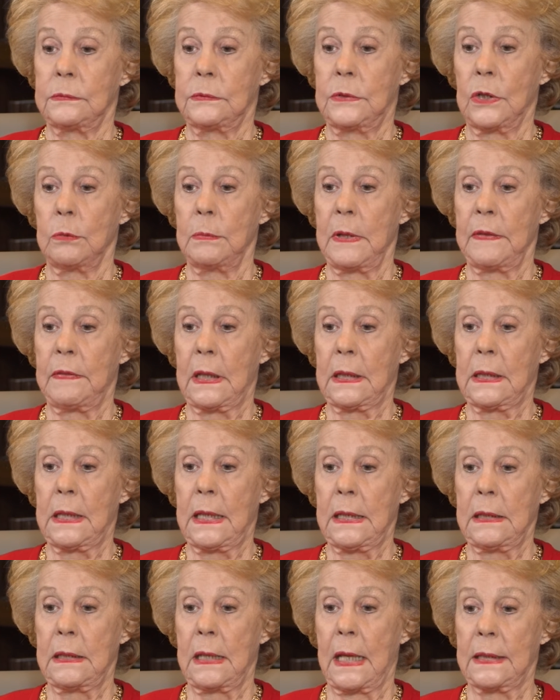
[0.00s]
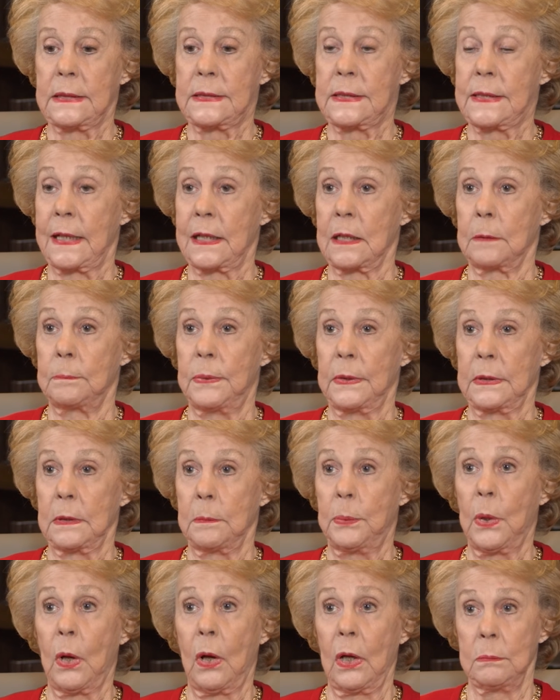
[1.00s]
told me that he had set up an
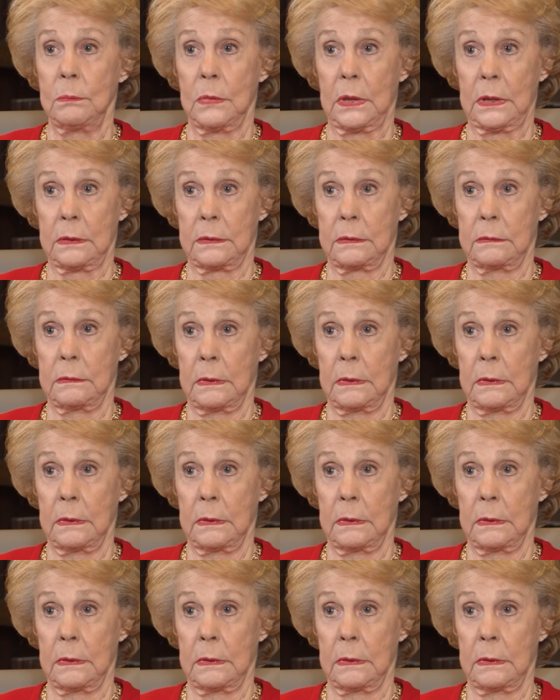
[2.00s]
appointment